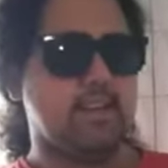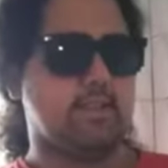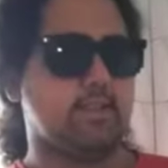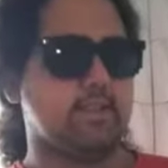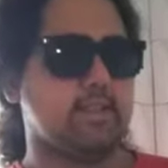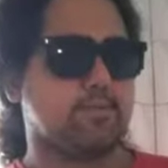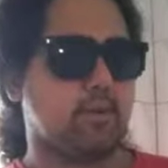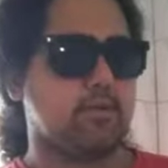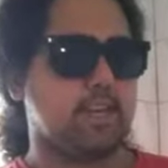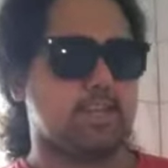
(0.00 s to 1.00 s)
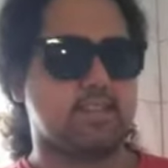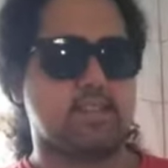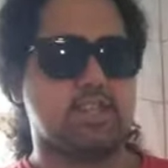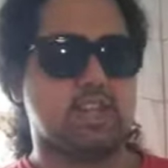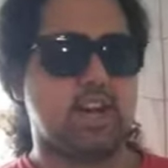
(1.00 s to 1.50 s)
There was these protests
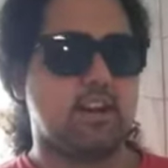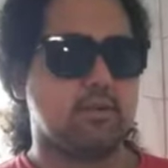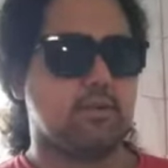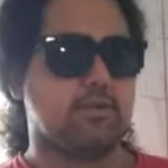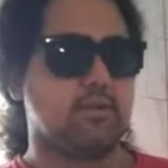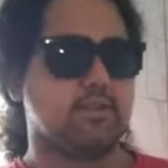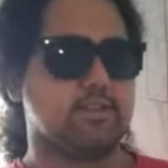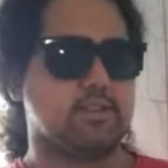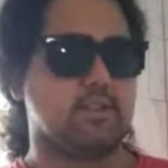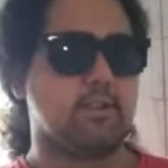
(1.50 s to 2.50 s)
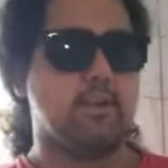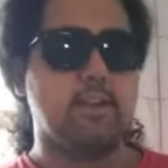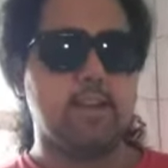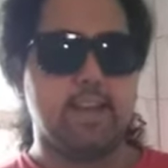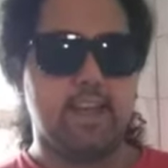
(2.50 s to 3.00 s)
in Chicago a few years ago,
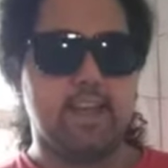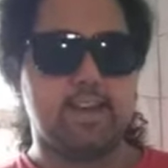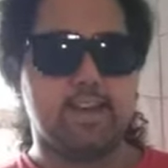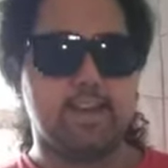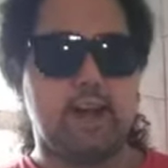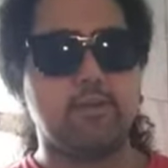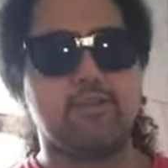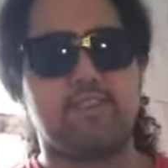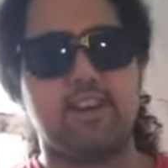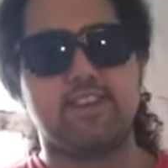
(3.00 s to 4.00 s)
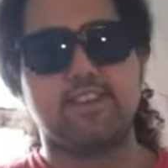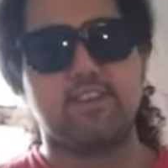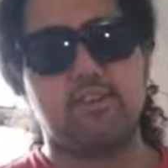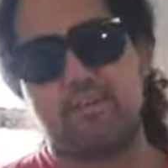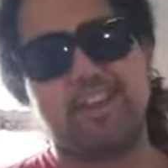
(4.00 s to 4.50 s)
and I was invited to
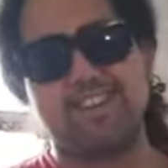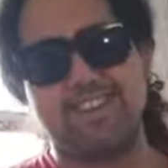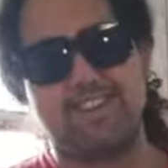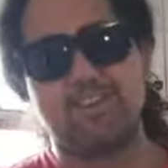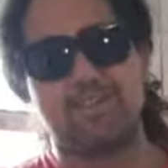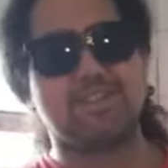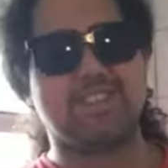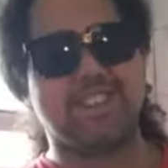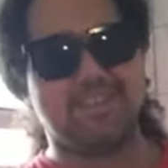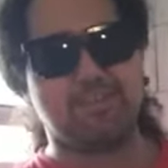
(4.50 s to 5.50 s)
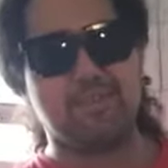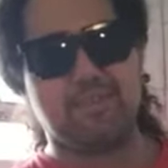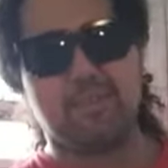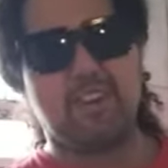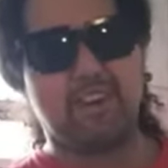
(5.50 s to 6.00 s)
go, but I didn't go, because who the
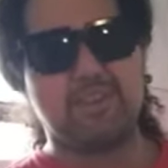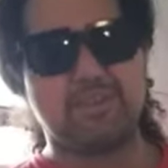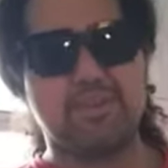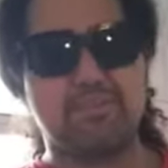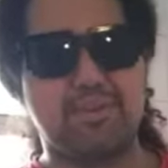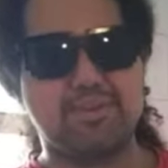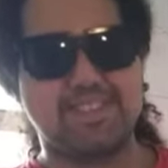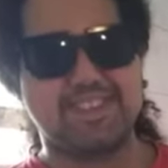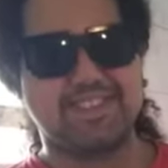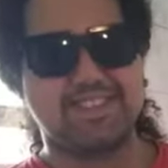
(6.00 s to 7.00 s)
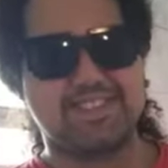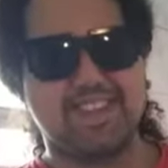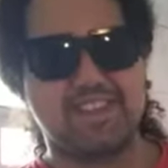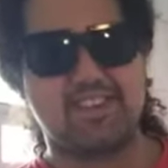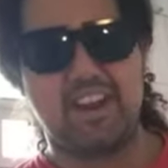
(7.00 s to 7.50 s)
fuck goes to a protest just to
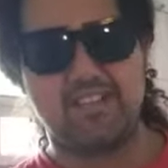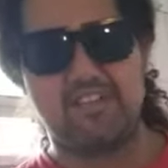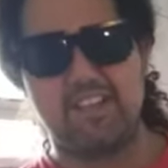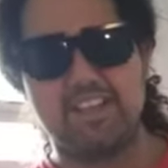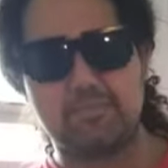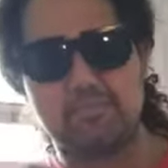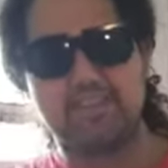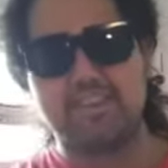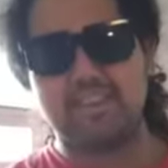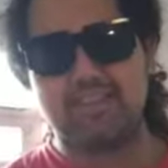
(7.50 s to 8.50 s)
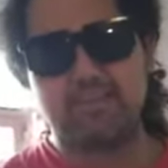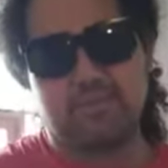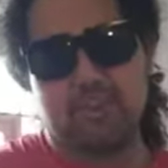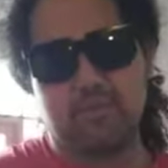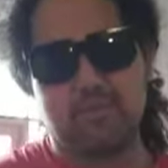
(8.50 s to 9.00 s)
get your face beaten in
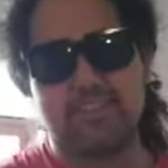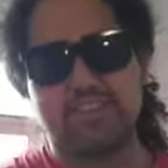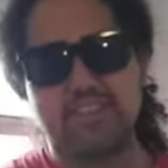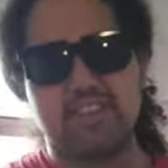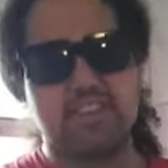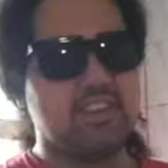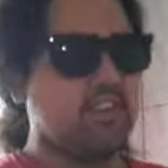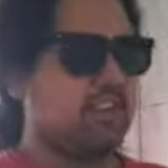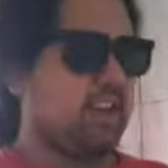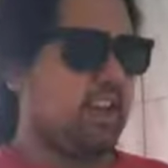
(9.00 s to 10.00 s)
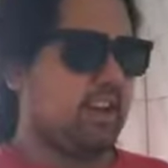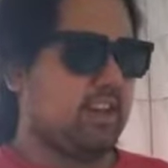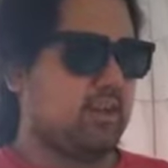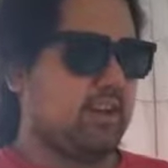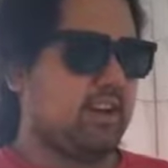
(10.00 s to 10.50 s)
for everyone to see?
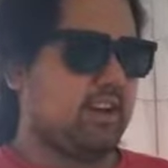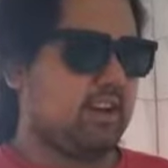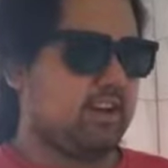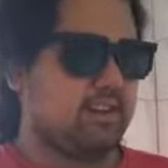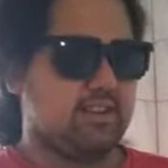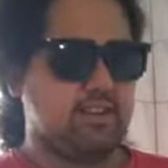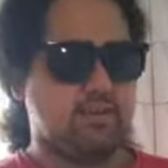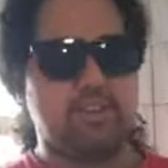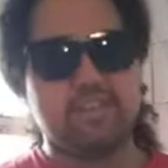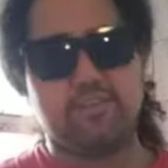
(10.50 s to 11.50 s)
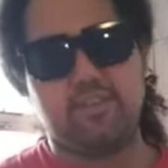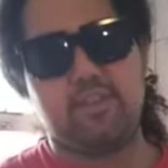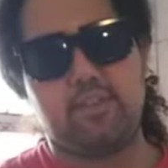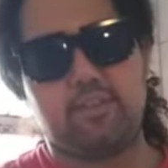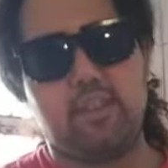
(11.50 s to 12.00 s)
Anyway, well, that's if you're
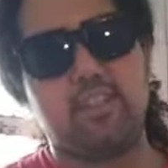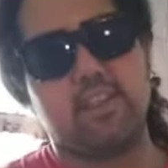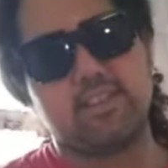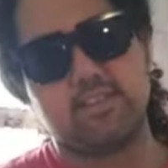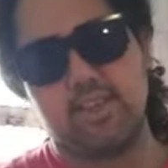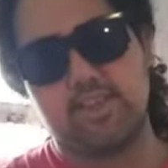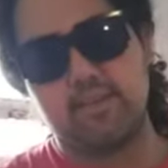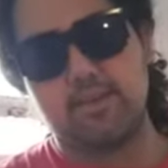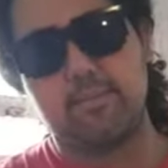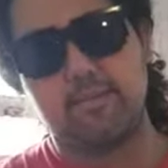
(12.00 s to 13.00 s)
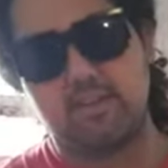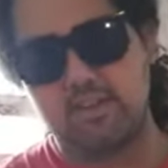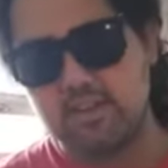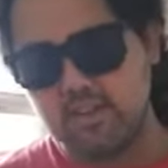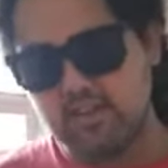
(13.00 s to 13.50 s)
in the front lines, okay? Don't get me
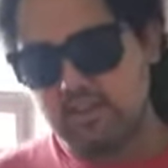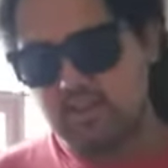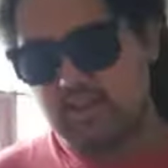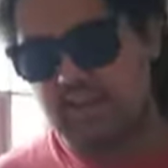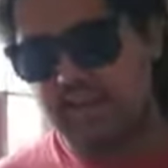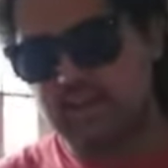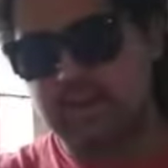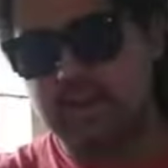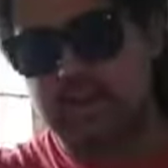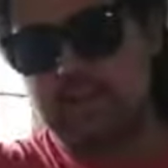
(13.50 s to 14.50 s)
wrong. Anyway,